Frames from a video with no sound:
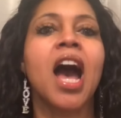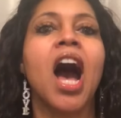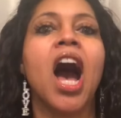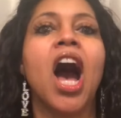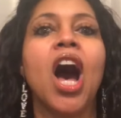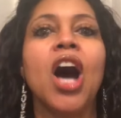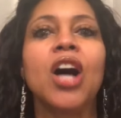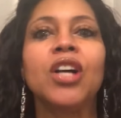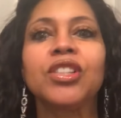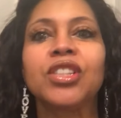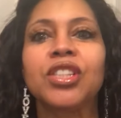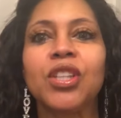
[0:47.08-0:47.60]

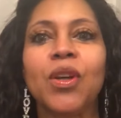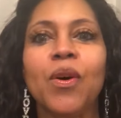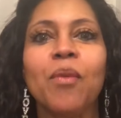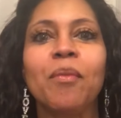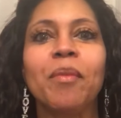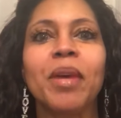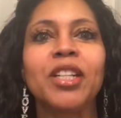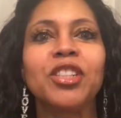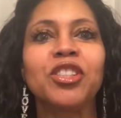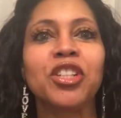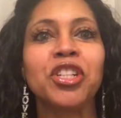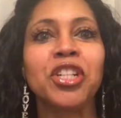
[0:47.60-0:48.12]
Also,
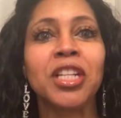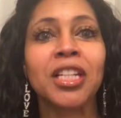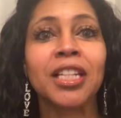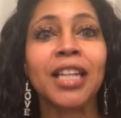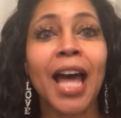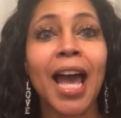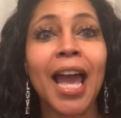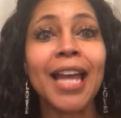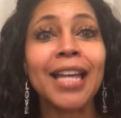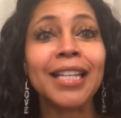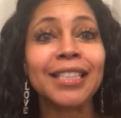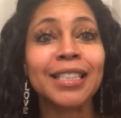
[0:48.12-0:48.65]
make sure you
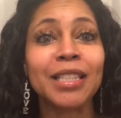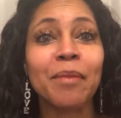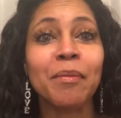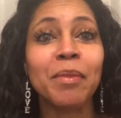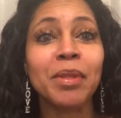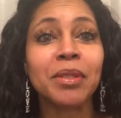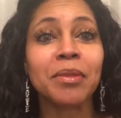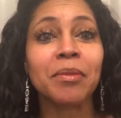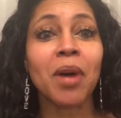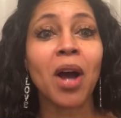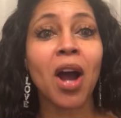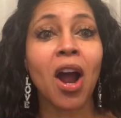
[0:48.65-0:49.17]
like, send me
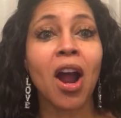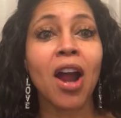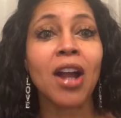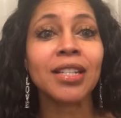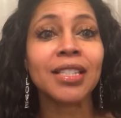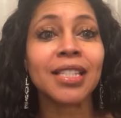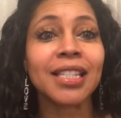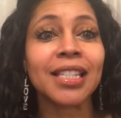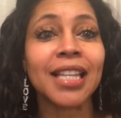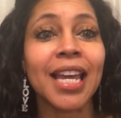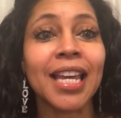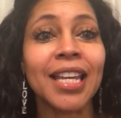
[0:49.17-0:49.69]
some
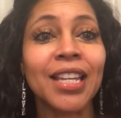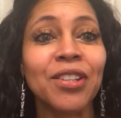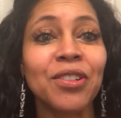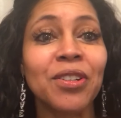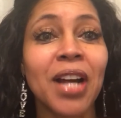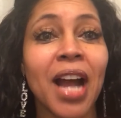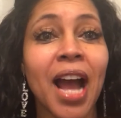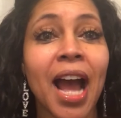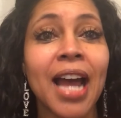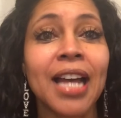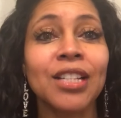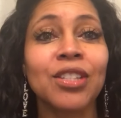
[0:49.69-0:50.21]
hearts. Thank you
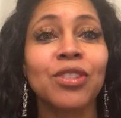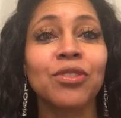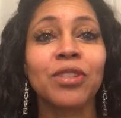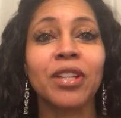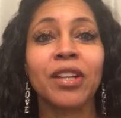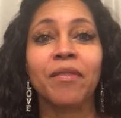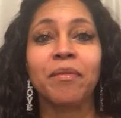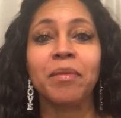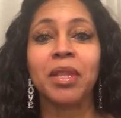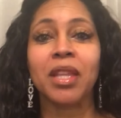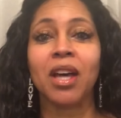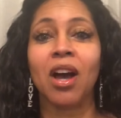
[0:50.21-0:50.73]
guys who
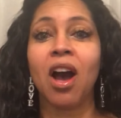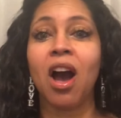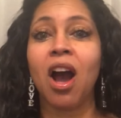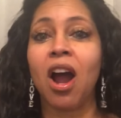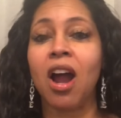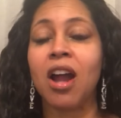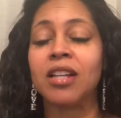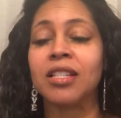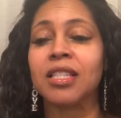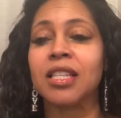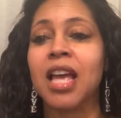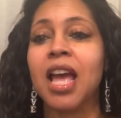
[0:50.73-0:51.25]
give me the
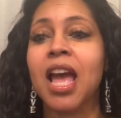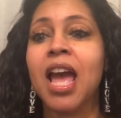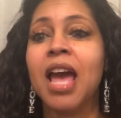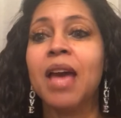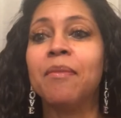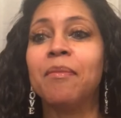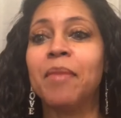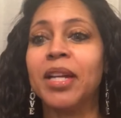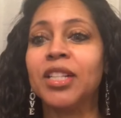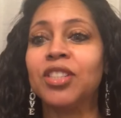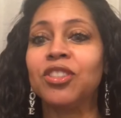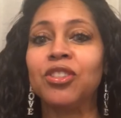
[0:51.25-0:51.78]
hearts.
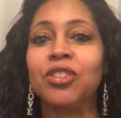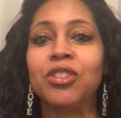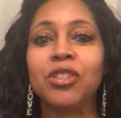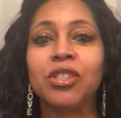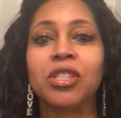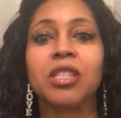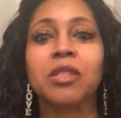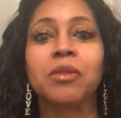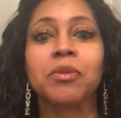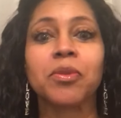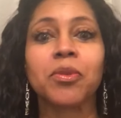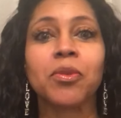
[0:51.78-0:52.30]
Make sure you
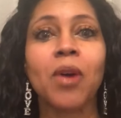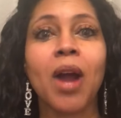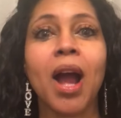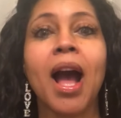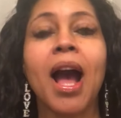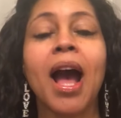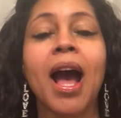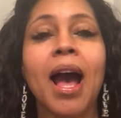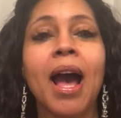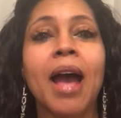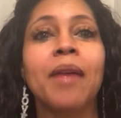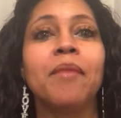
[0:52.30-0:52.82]

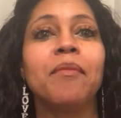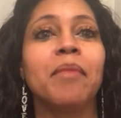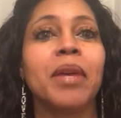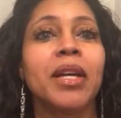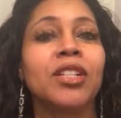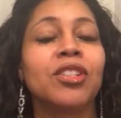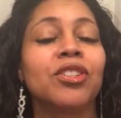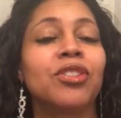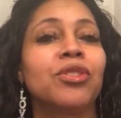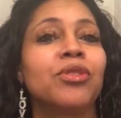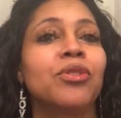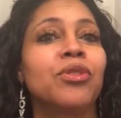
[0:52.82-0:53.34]
subscribe,
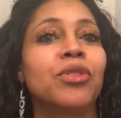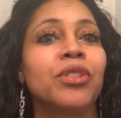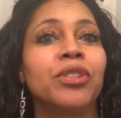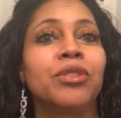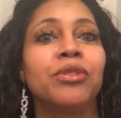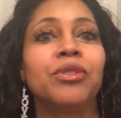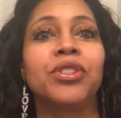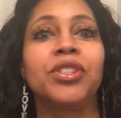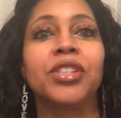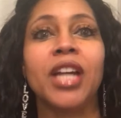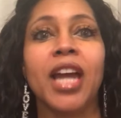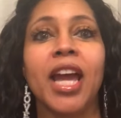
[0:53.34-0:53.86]
make sure
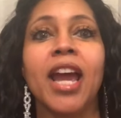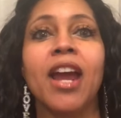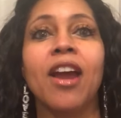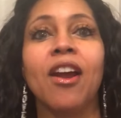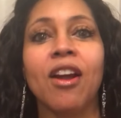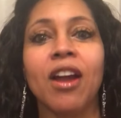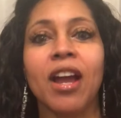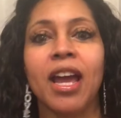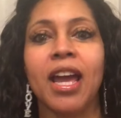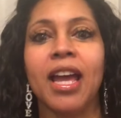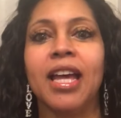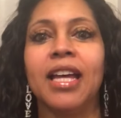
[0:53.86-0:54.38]
you
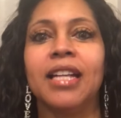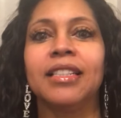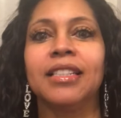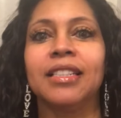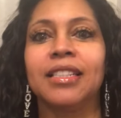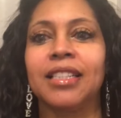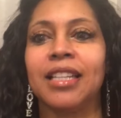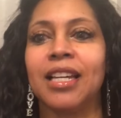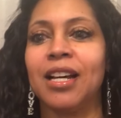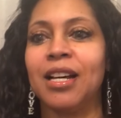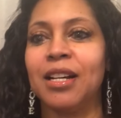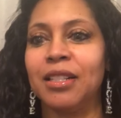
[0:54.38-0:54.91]
share,
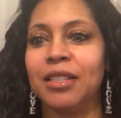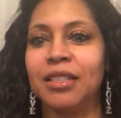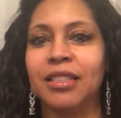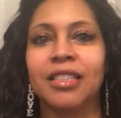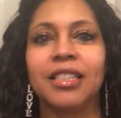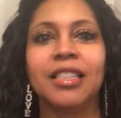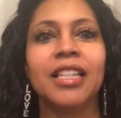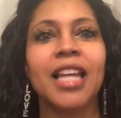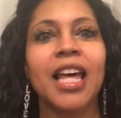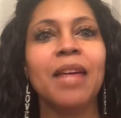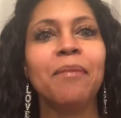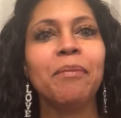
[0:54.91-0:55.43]
and uh,
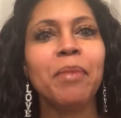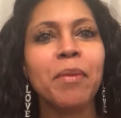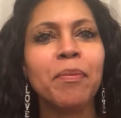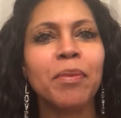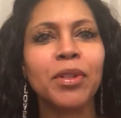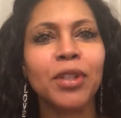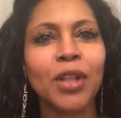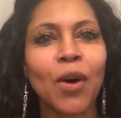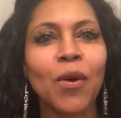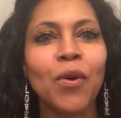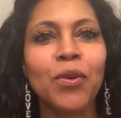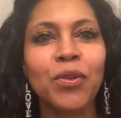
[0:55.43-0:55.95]
let
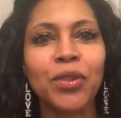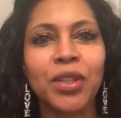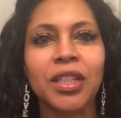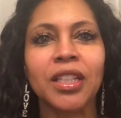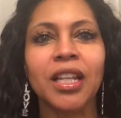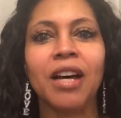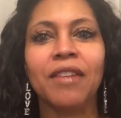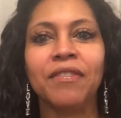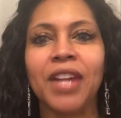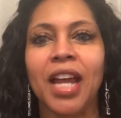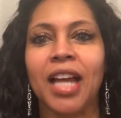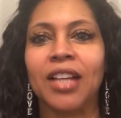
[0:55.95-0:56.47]
people know who the
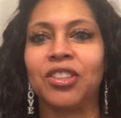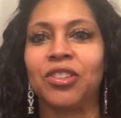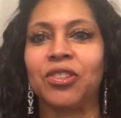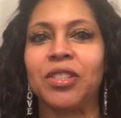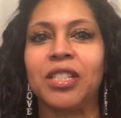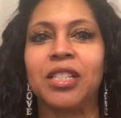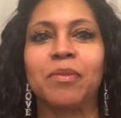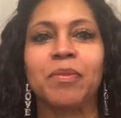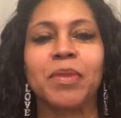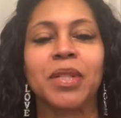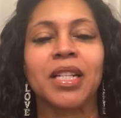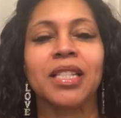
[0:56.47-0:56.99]
Love Doctor
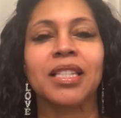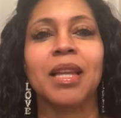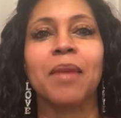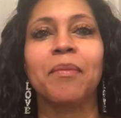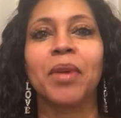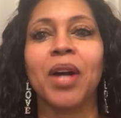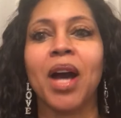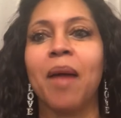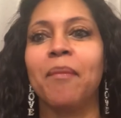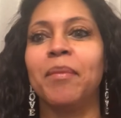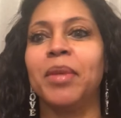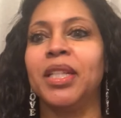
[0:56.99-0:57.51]
is because
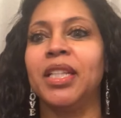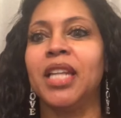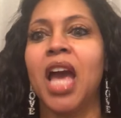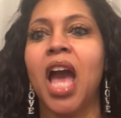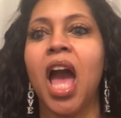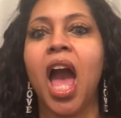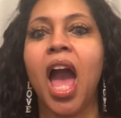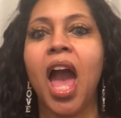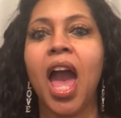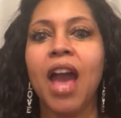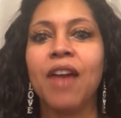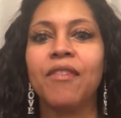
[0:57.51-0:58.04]
I'm coming
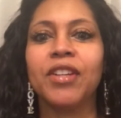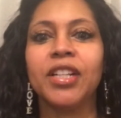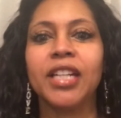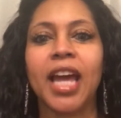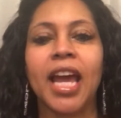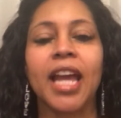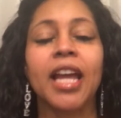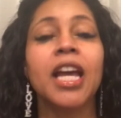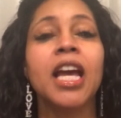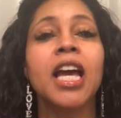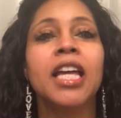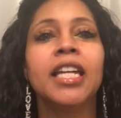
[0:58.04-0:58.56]
every
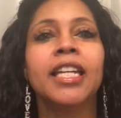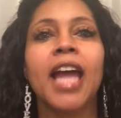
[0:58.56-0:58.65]
day.